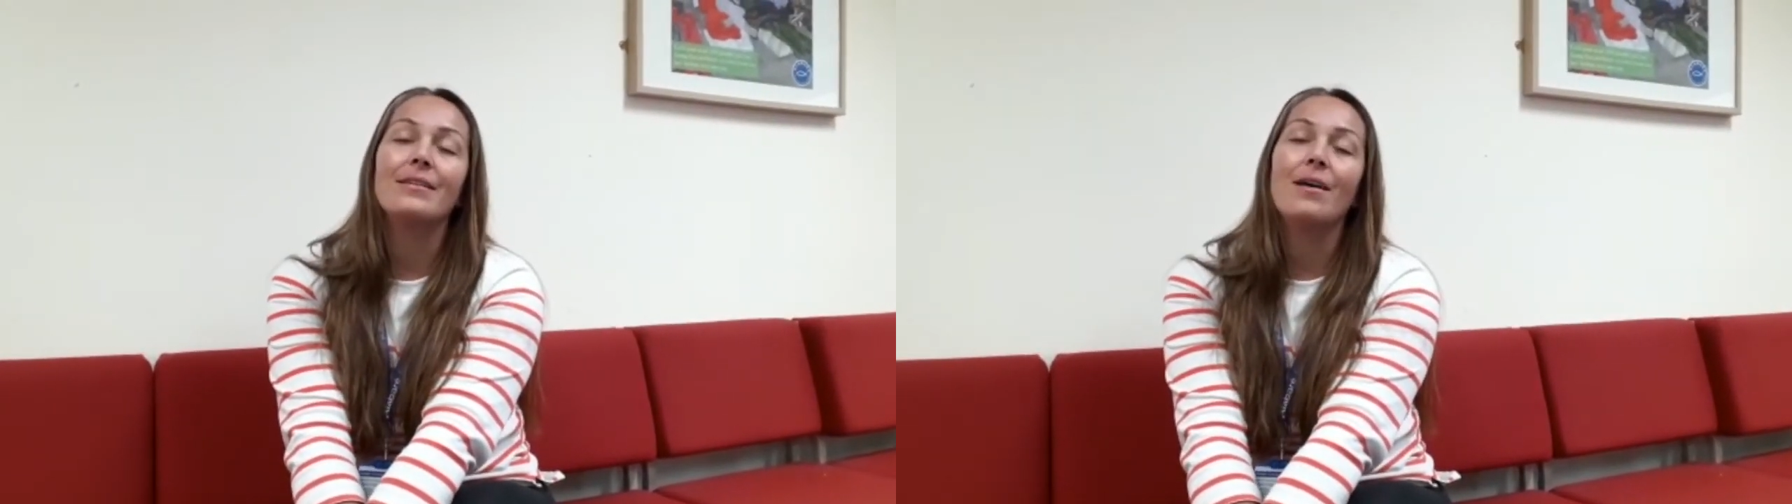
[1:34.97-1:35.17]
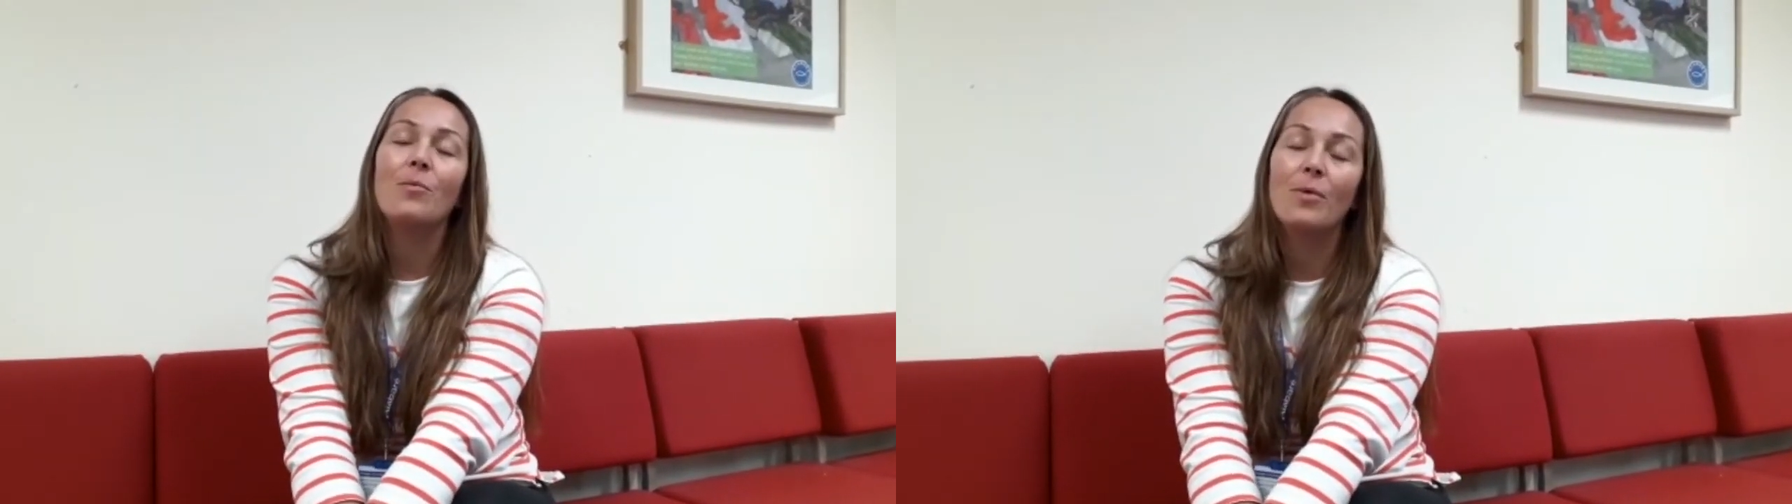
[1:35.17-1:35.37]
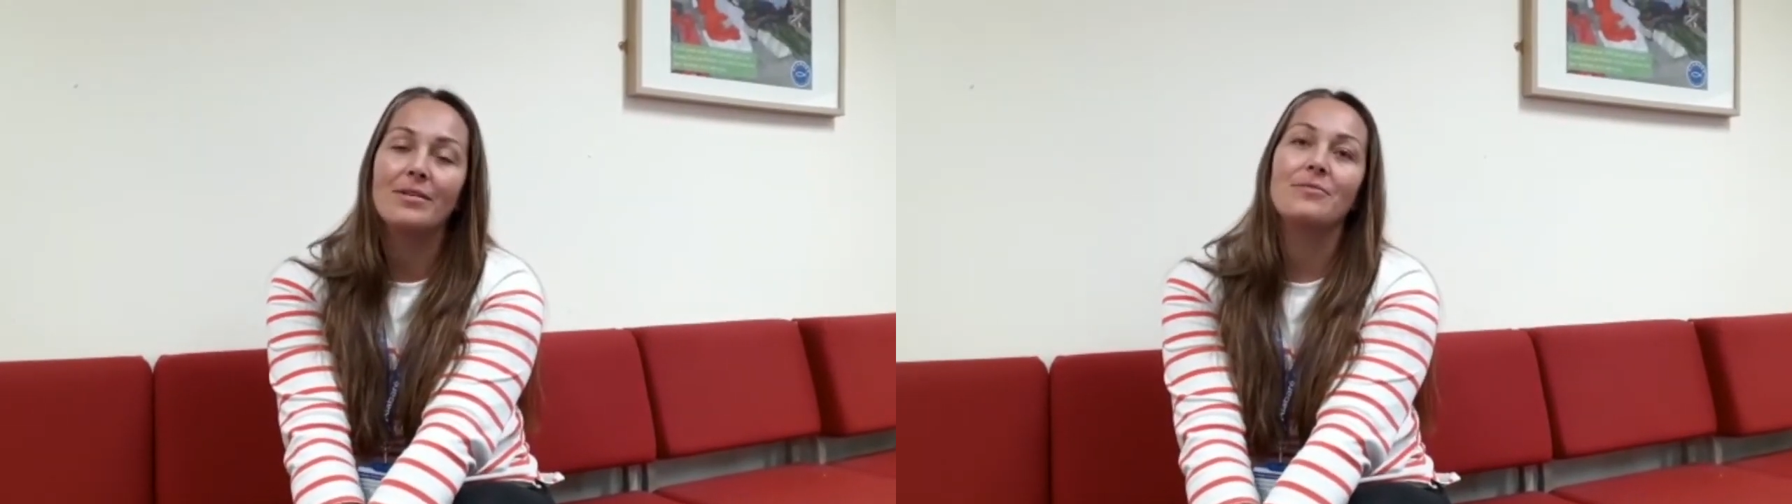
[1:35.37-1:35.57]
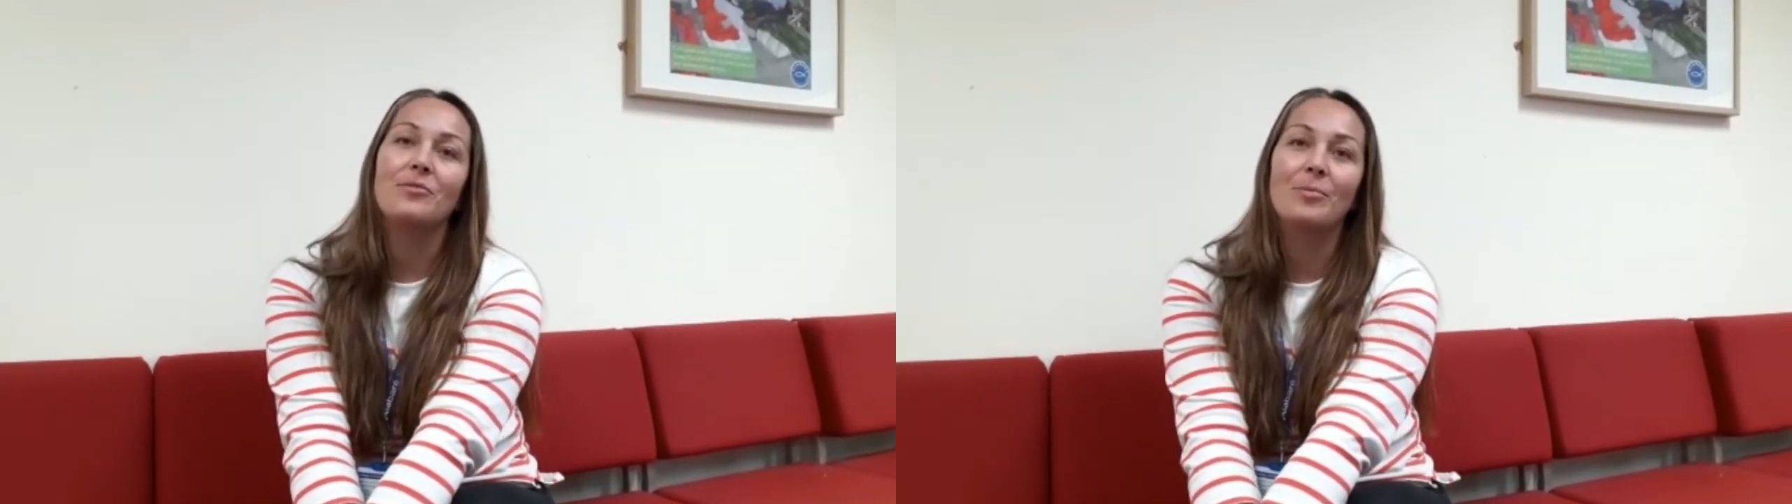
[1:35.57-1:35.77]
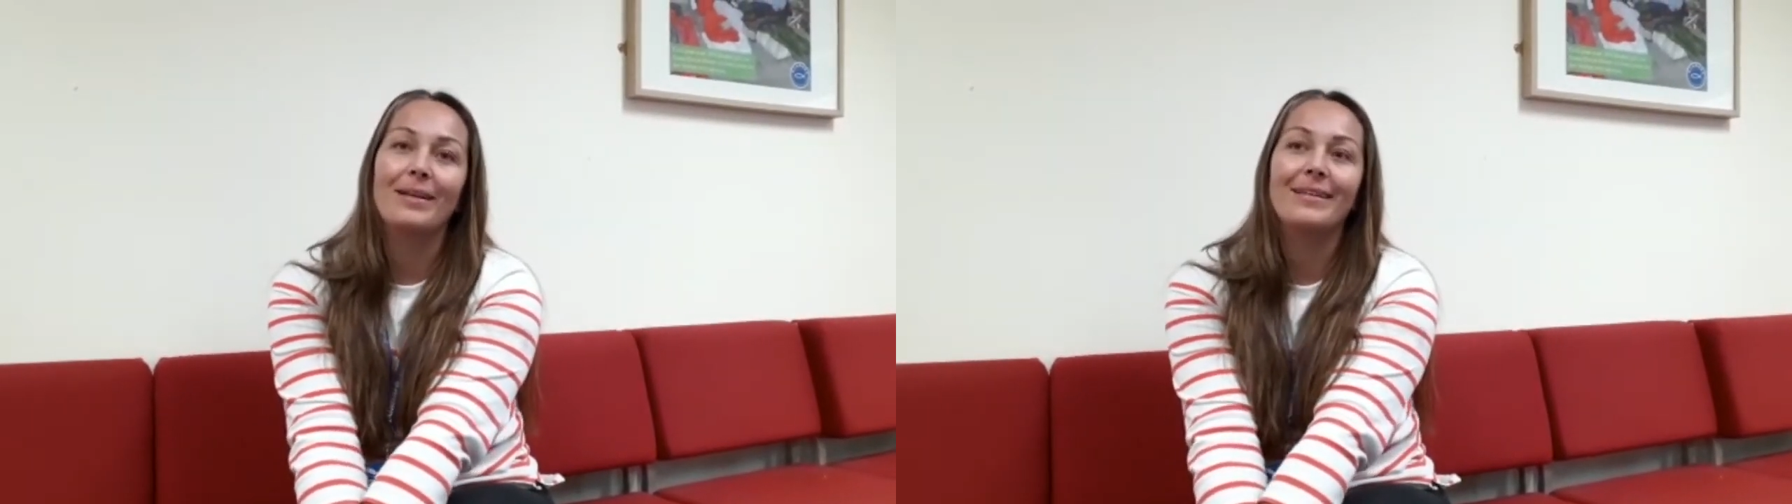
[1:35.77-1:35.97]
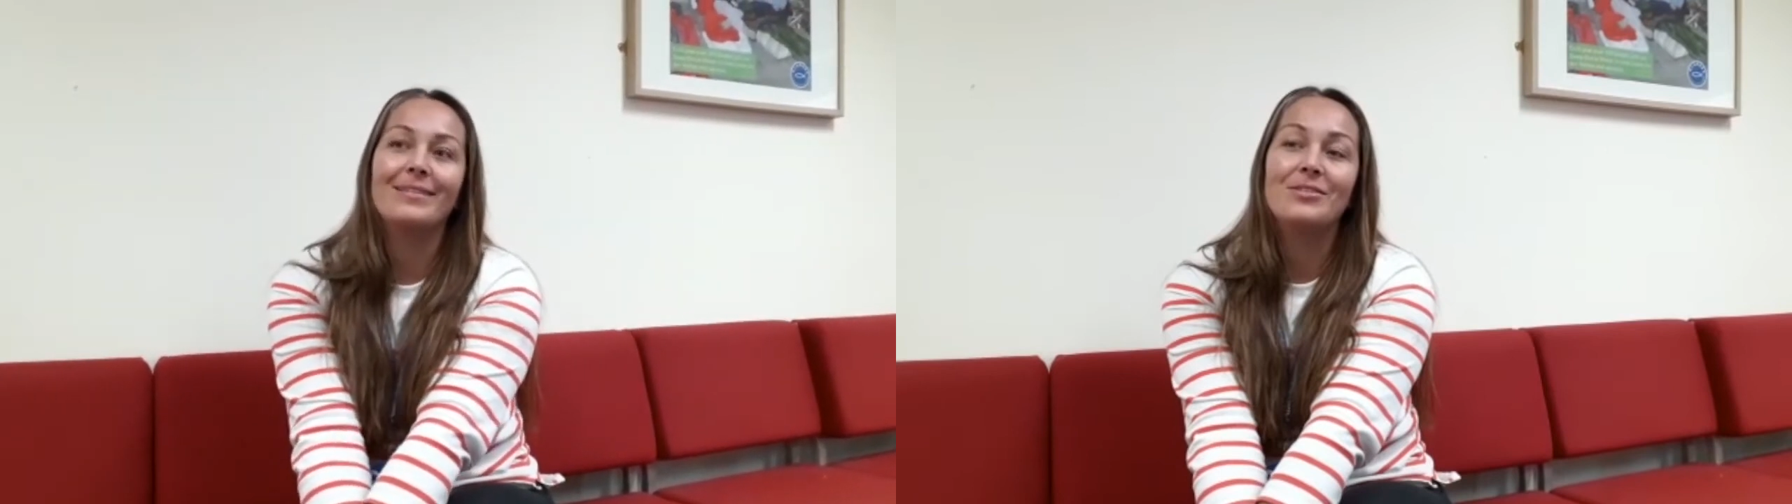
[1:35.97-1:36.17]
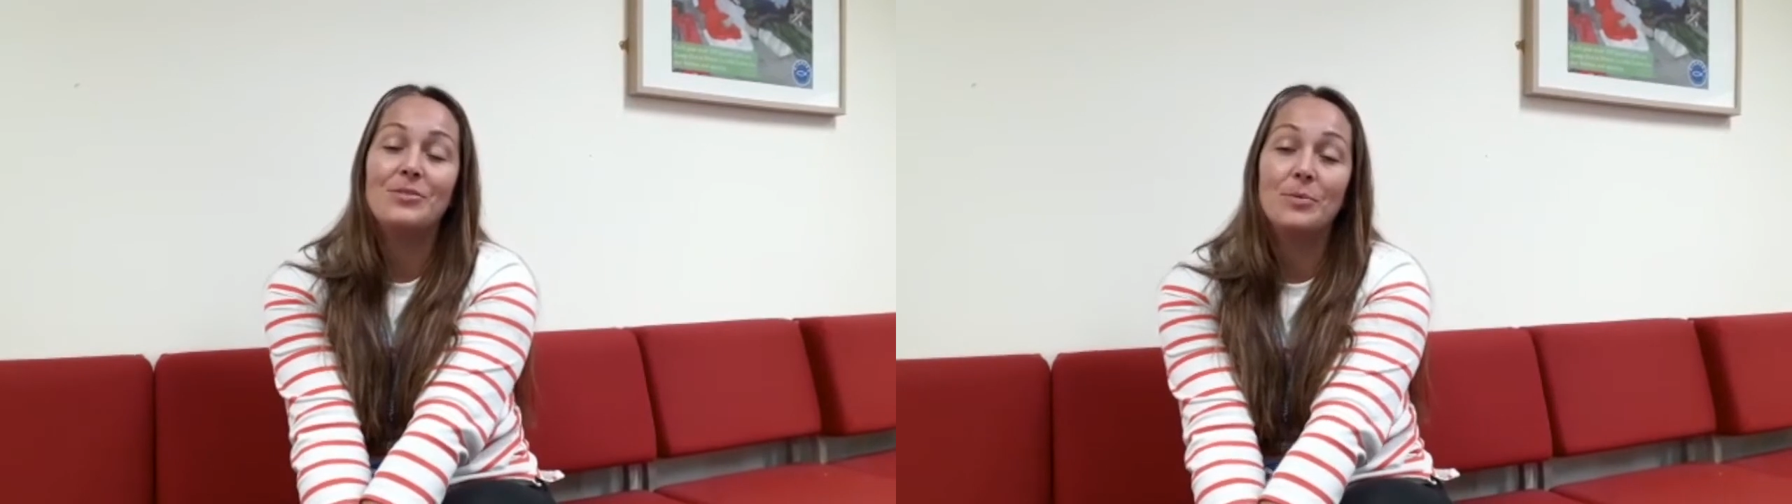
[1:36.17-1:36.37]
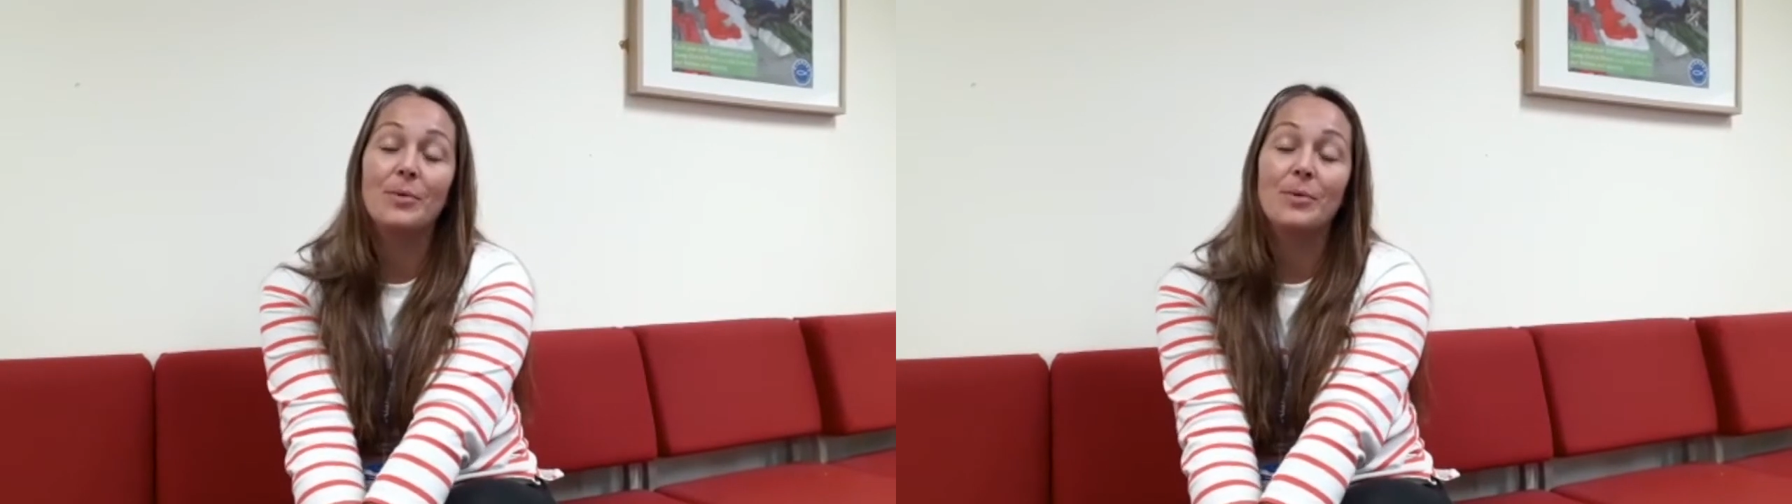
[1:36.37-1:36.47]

a wonderful place to